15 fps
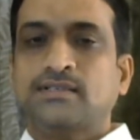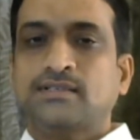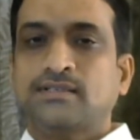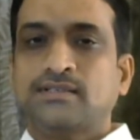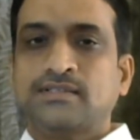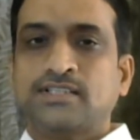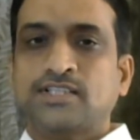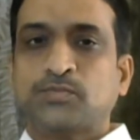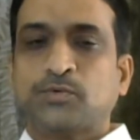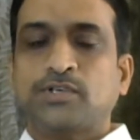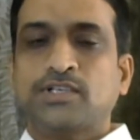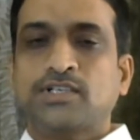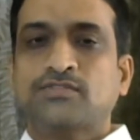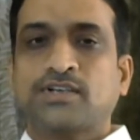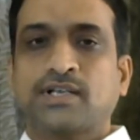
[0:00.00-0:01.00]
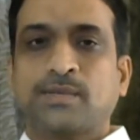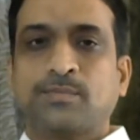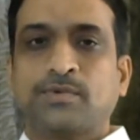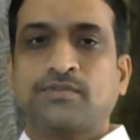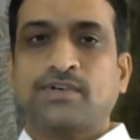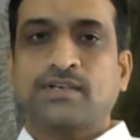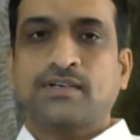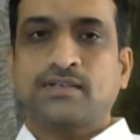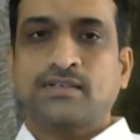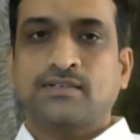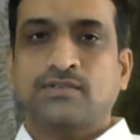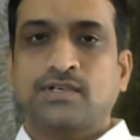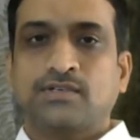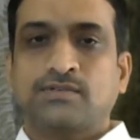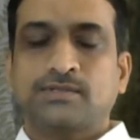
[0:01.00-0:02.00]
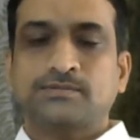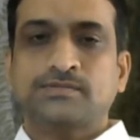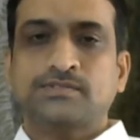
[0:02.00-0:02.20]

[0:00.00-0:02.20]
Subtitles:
these points for rapid fire in Viva.